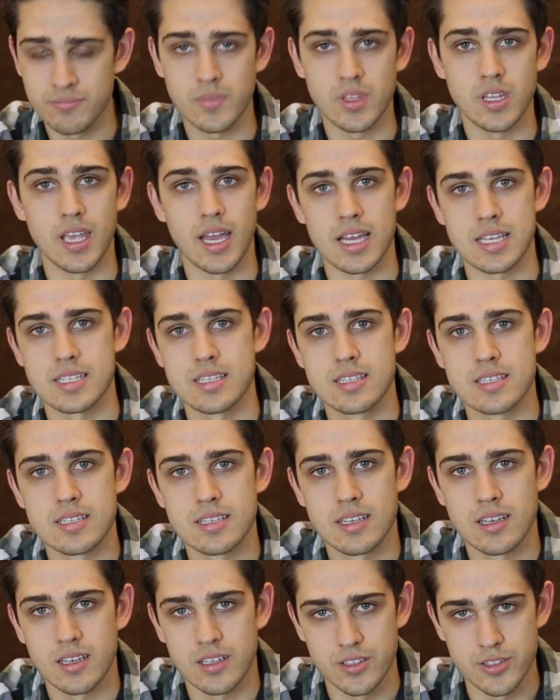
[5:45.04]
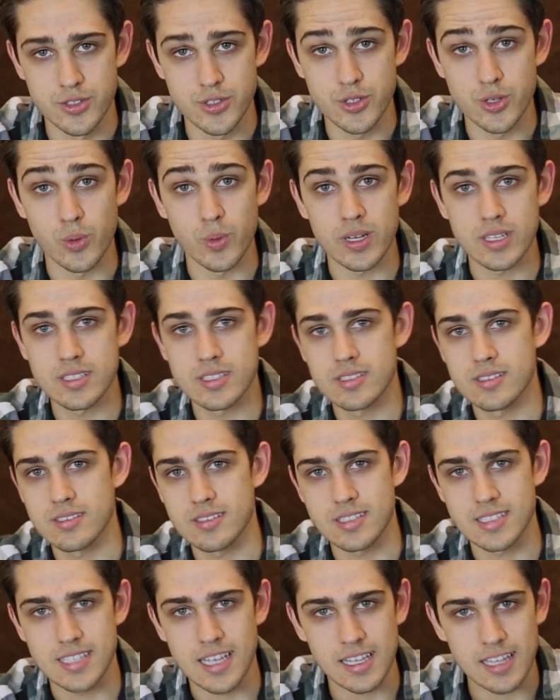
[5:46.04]
Yes, do it.
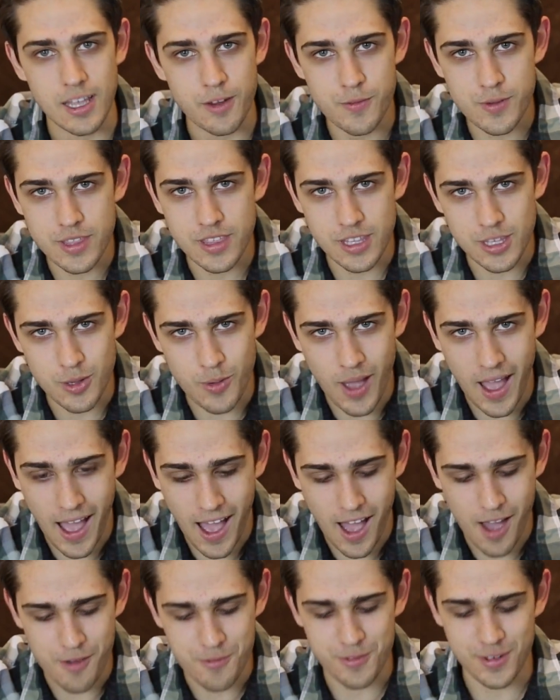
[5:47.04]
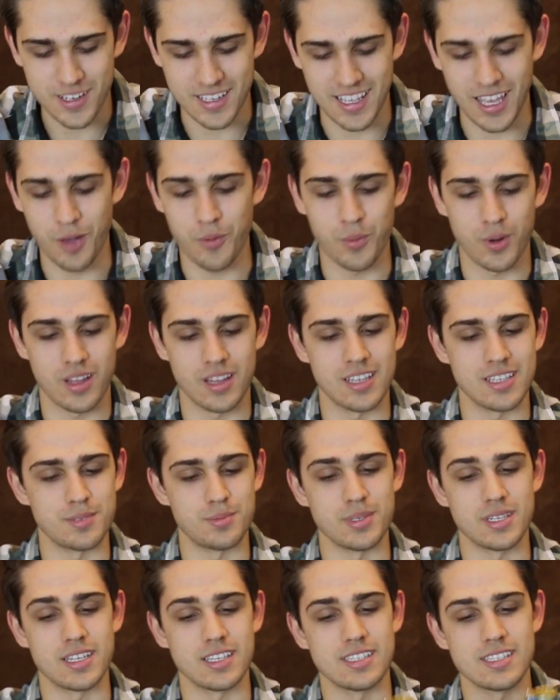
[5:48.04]
Sell everything you have and get one of these,
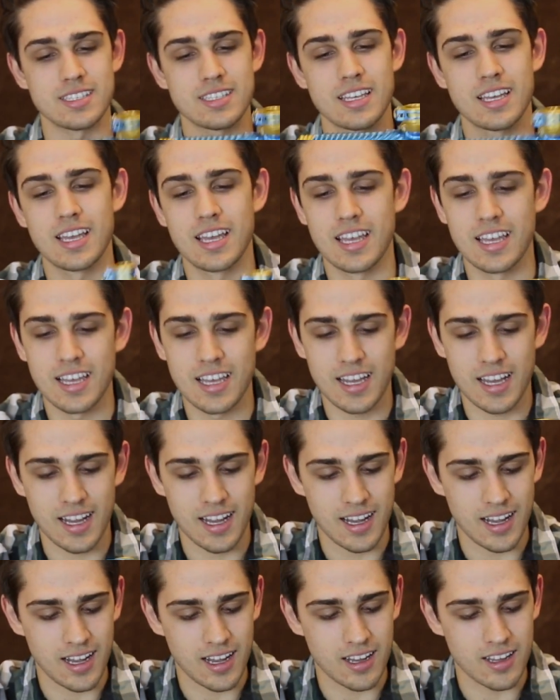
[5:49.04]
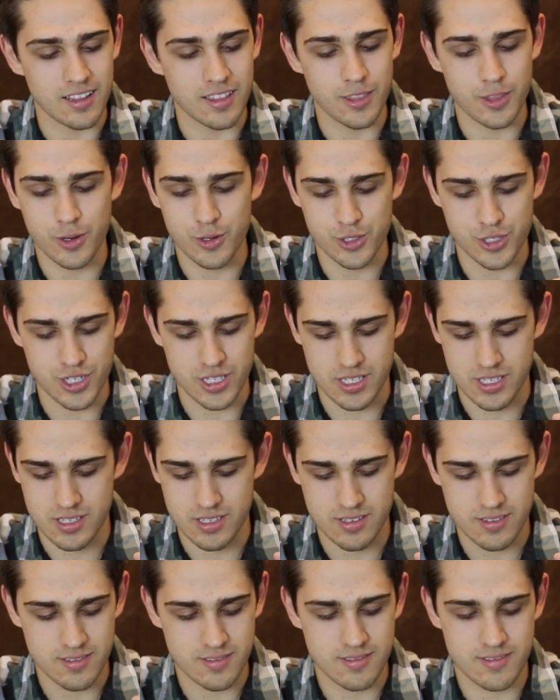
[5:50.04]
because they're
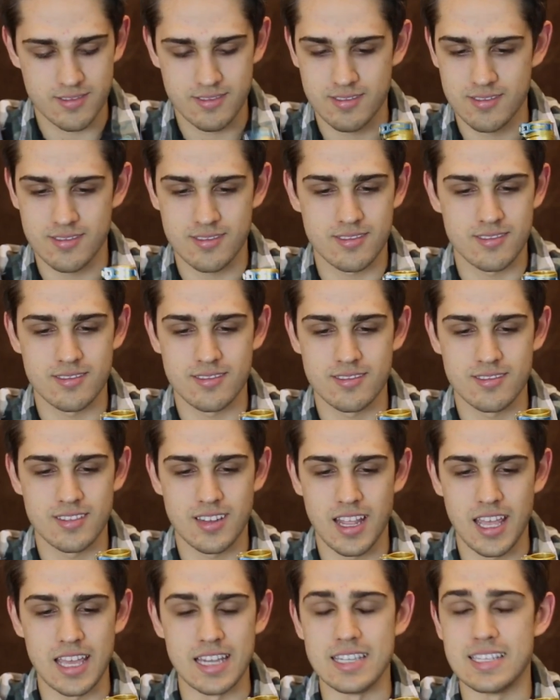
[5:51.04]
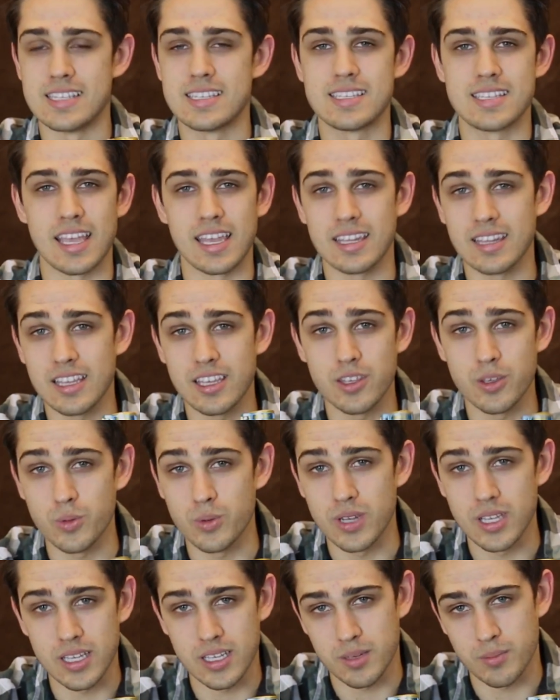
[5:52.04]
just insanely
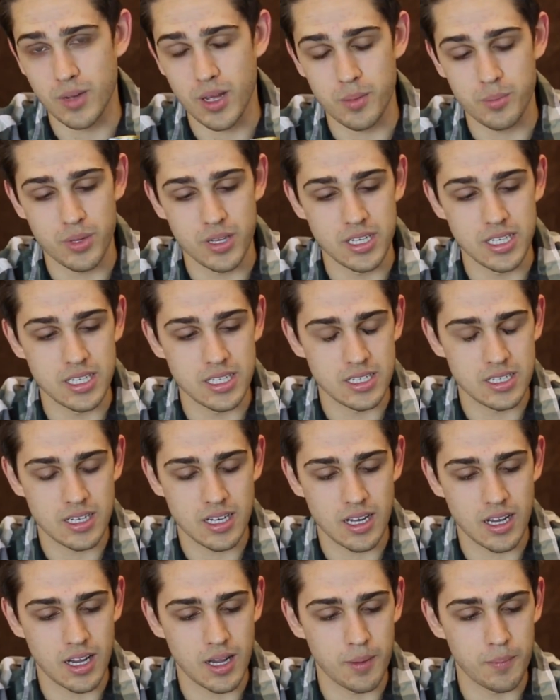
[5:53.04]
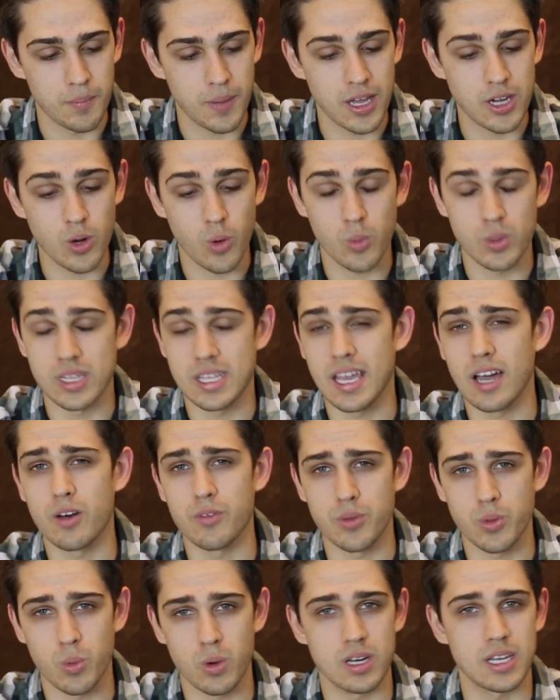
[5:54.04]
unique in my opinion. I know when the
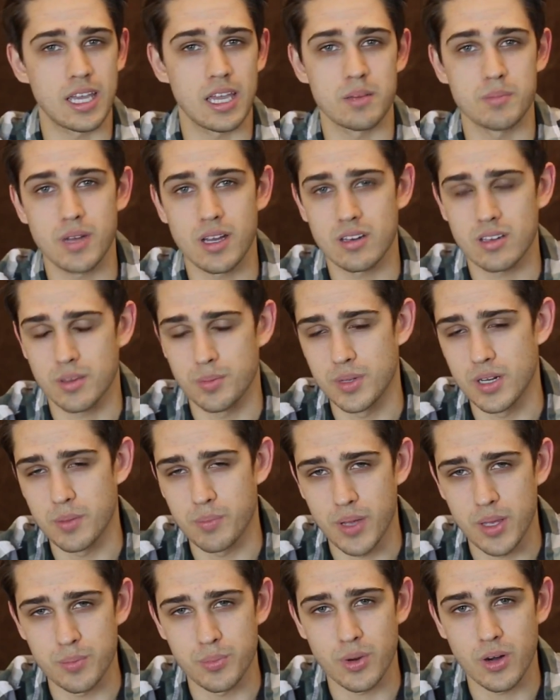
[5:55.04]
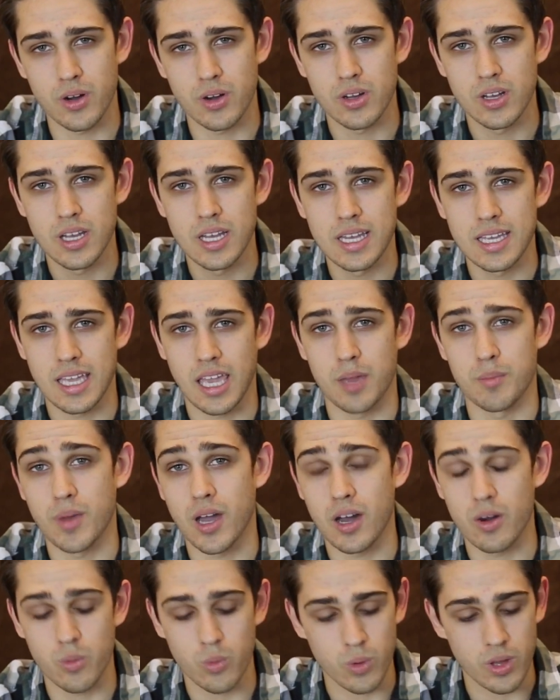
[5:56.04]
LV1 came out, Committed Paintball came
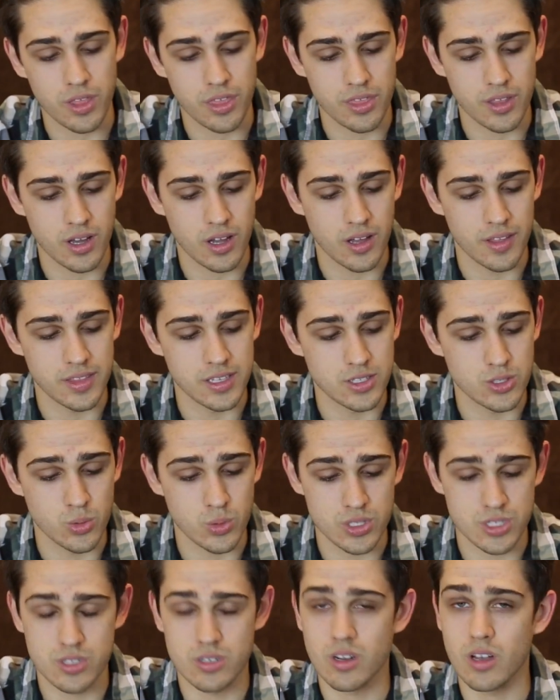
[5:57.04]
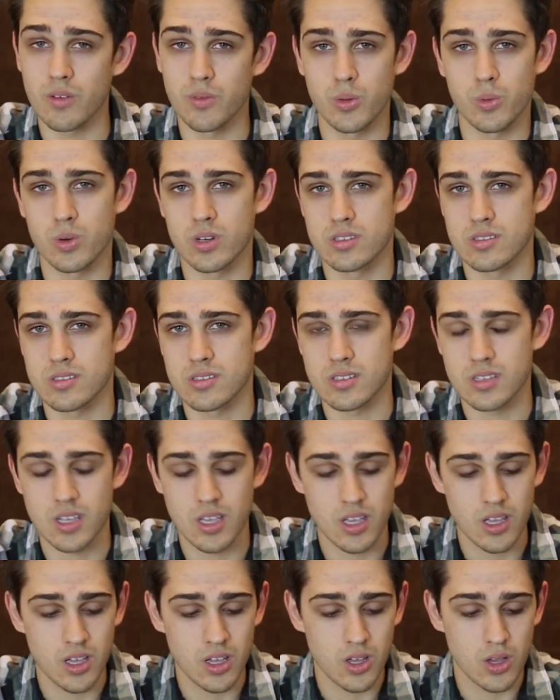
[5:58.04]
out with the Twister LV1s,
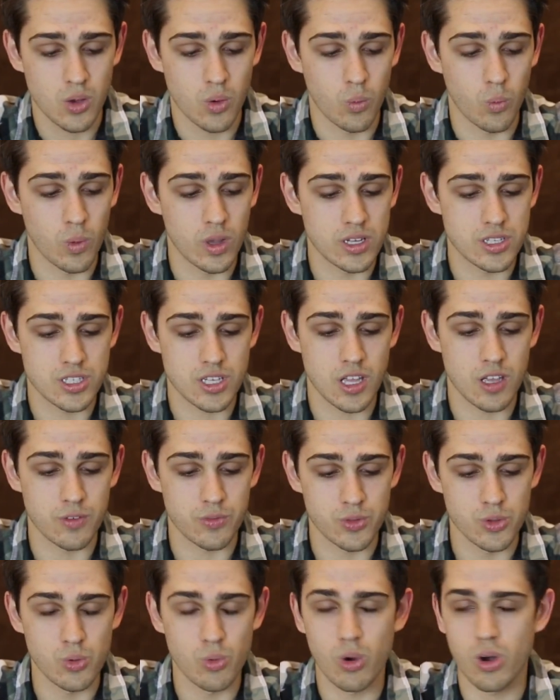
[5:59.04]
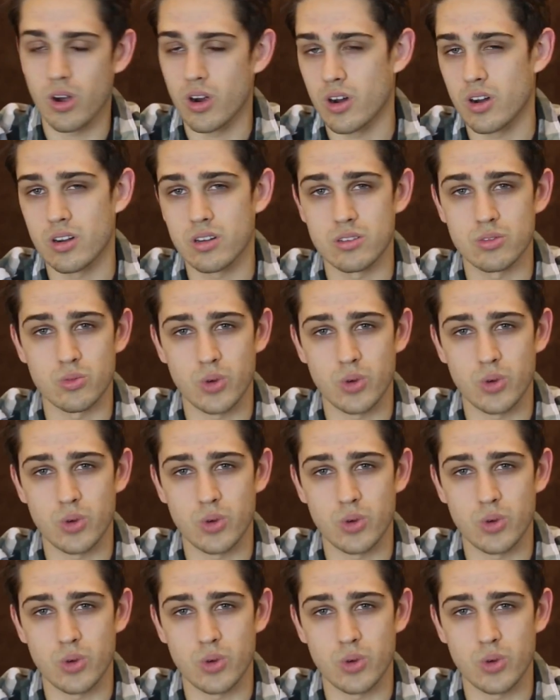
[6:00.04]
which if you are